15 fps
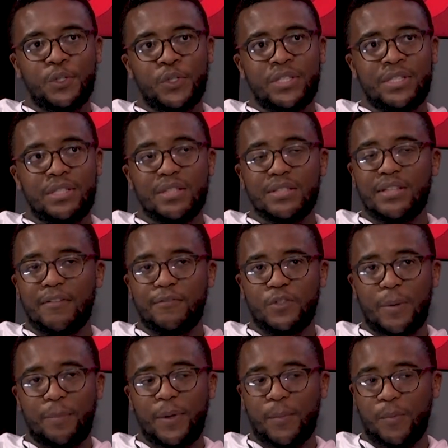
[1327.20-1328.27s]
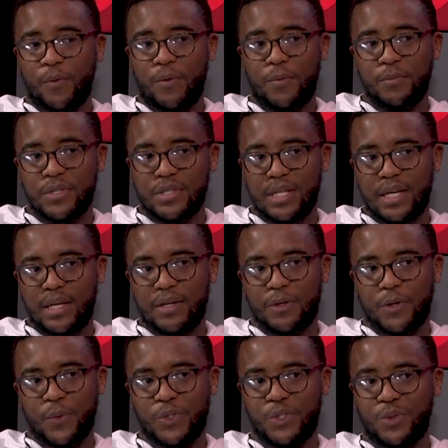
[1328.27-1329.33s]
Do you see yourself dropping more music,
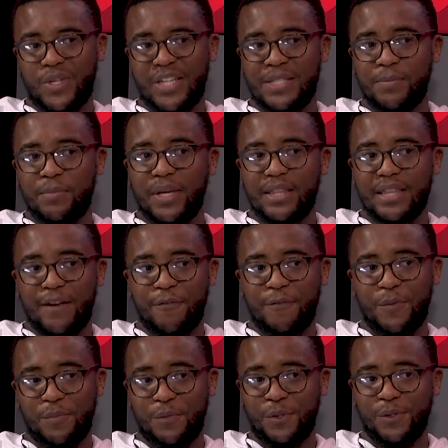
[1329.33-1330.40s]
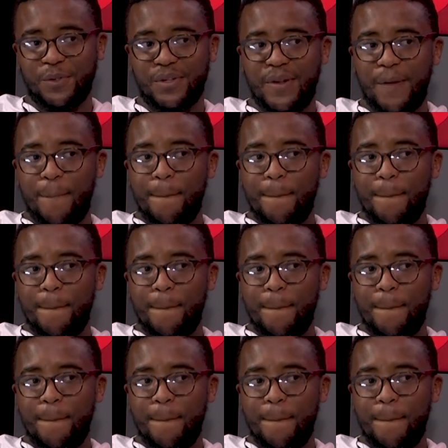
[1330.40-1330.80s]
or should we expect that from you?